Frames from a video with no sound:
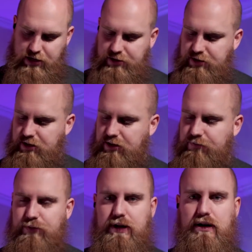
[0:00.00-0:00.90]
I think
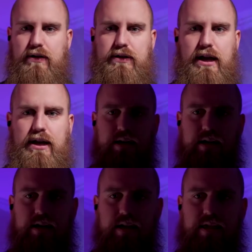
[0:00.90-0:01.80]
if we go like
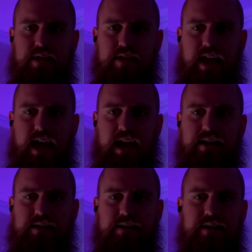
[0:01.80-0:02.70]

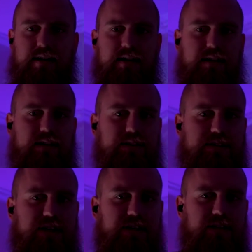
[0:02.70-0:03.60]
that, you'll
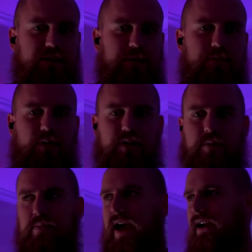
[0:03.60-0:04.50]
see a little bit more in the
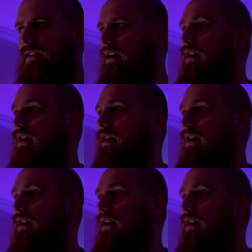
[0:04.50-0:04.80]
background.